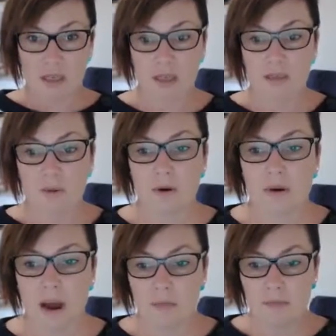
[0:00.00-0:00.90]
That's what
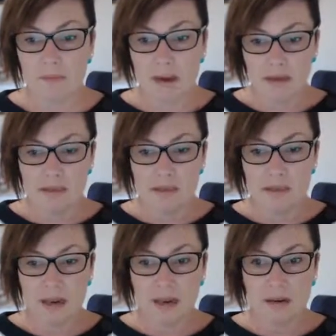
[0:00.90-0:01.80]
Beck has to
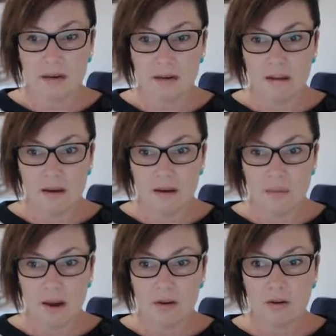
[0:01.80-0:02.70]
say, I think,
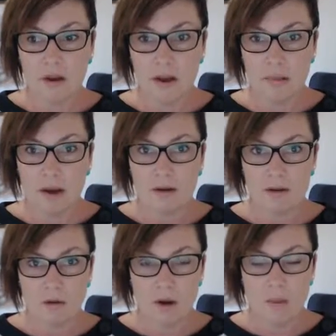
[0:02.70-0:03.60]
about
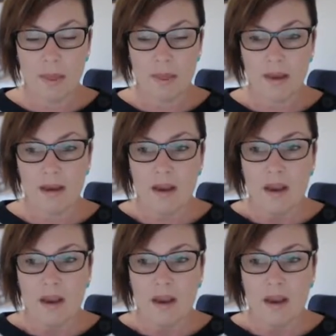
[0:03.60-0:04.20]
your comment there.